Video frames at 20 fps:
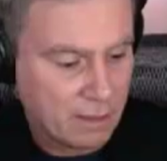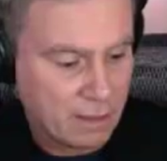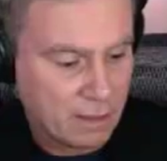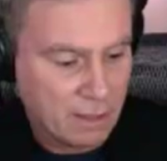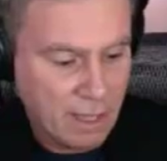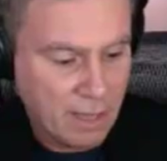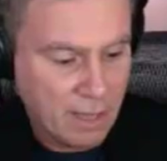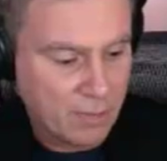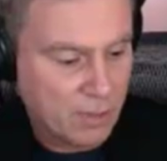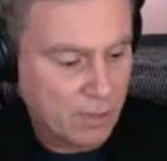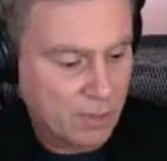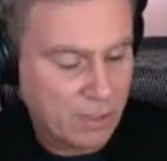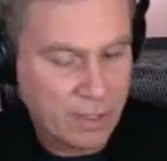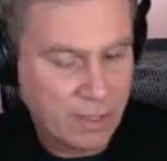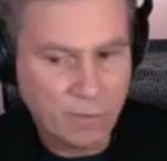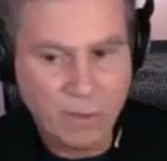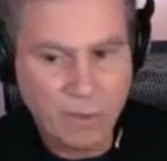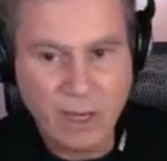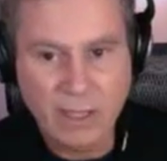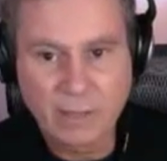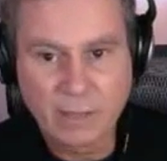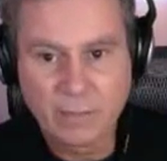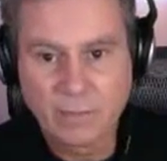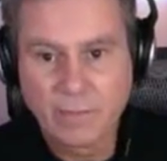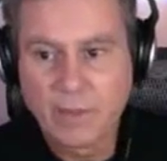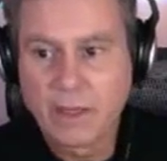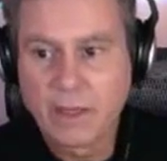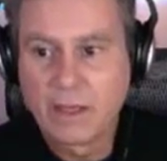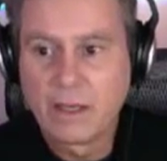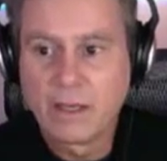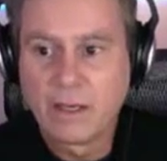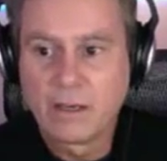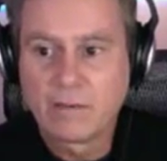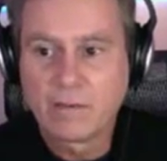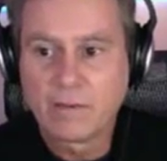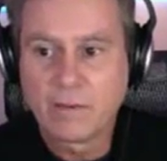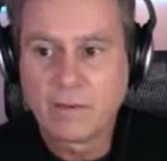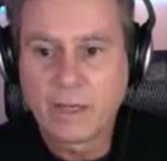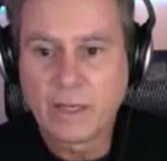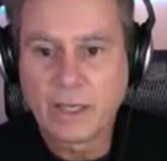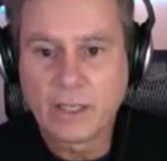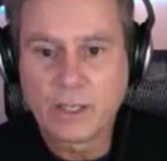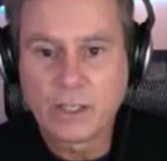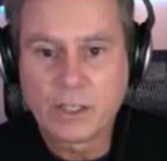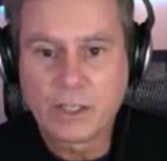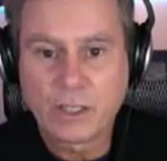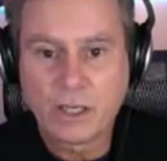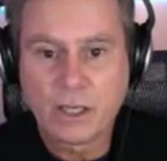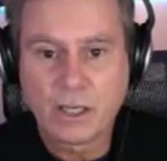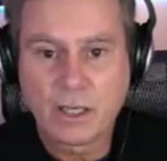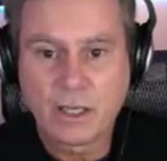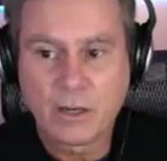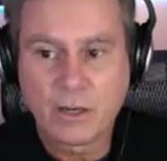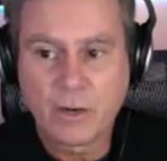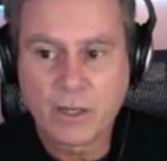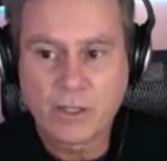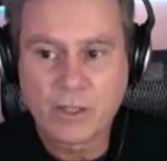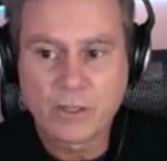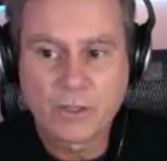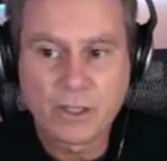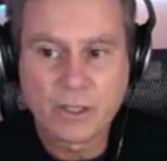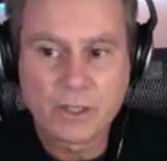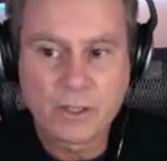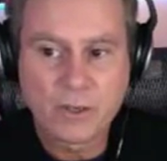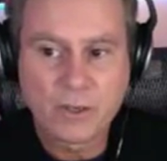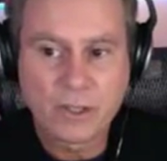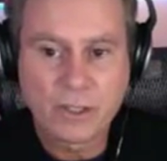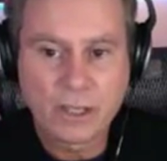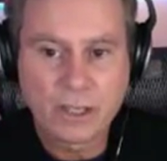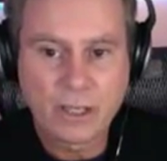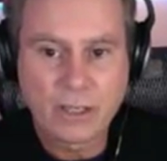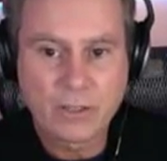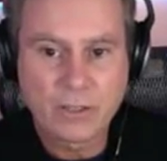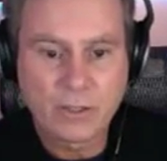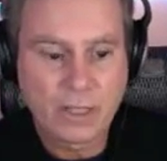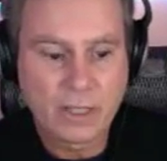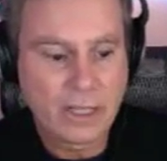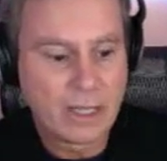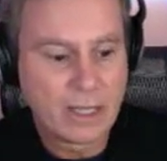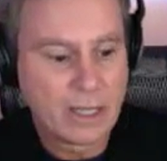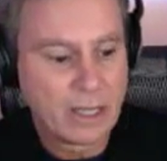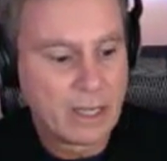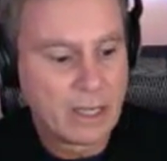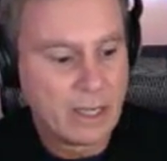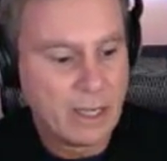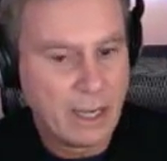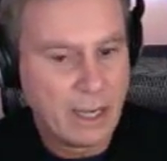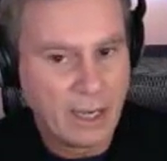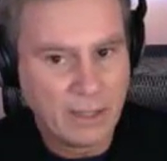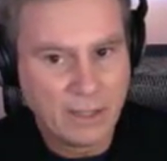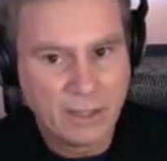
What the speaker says: absolutely at random from each congressional district in the country, and